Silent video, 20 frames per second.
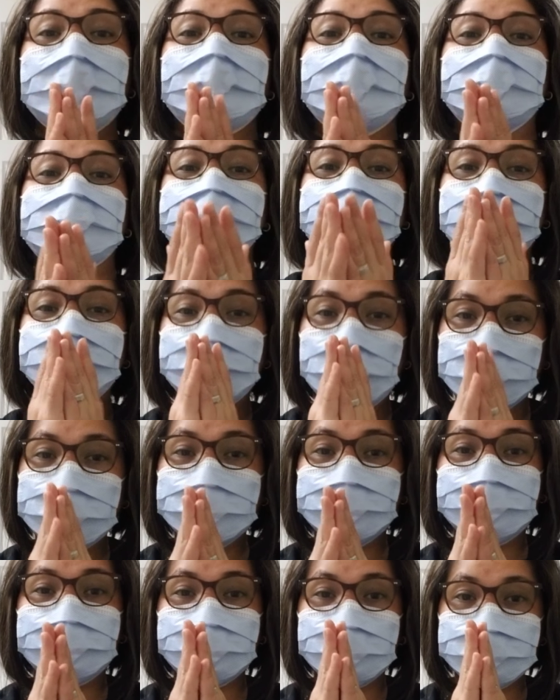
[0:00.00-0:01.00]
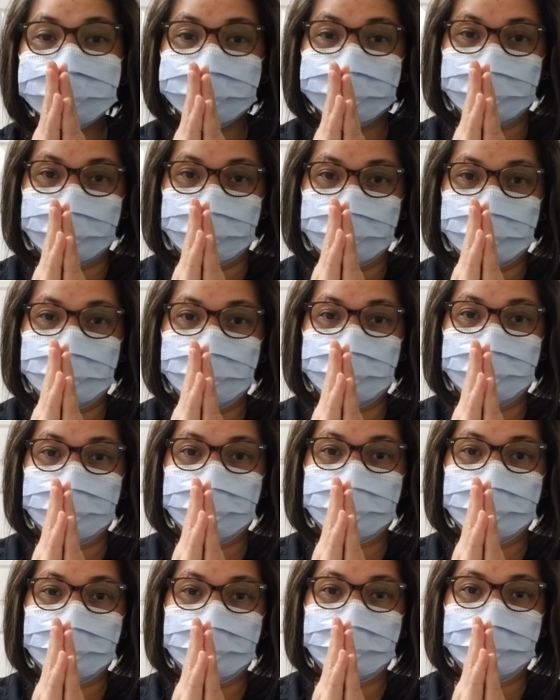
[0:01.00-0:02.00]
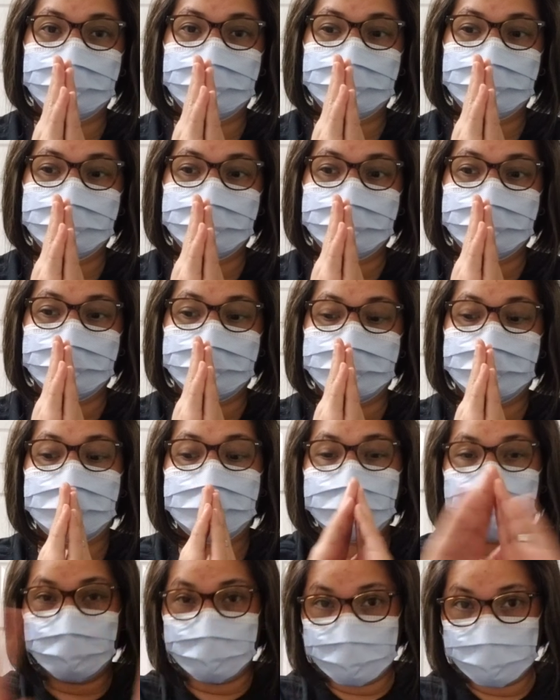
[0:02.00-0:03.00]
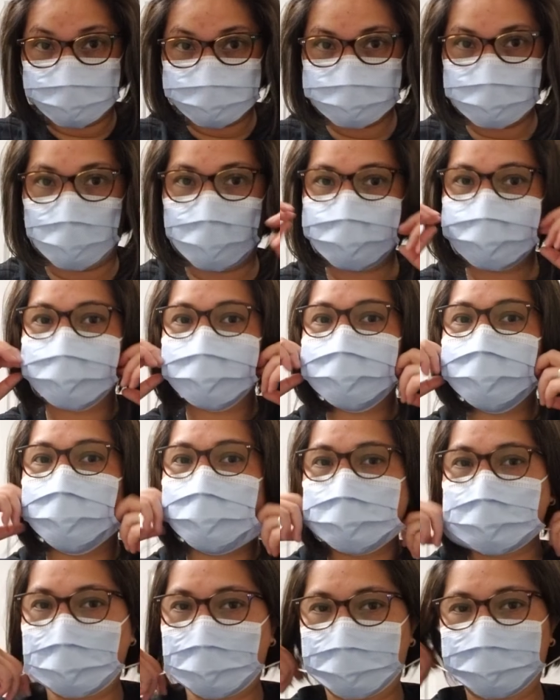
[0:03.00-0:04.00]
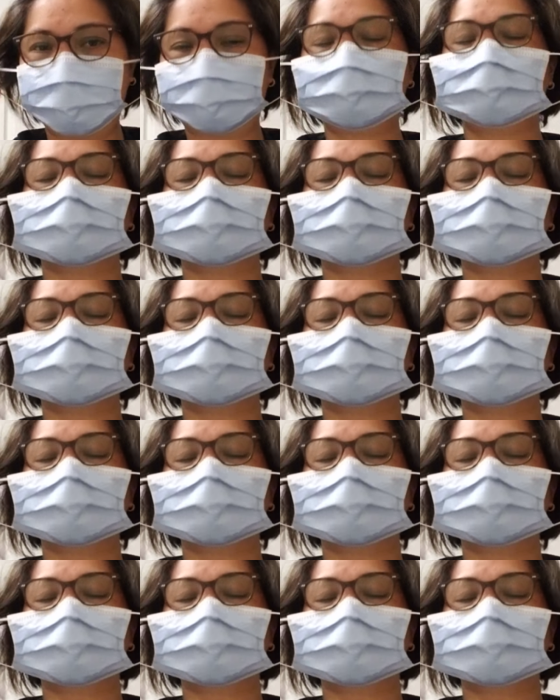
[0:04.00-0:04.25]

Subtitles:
is already filtered before it comes out. Okay.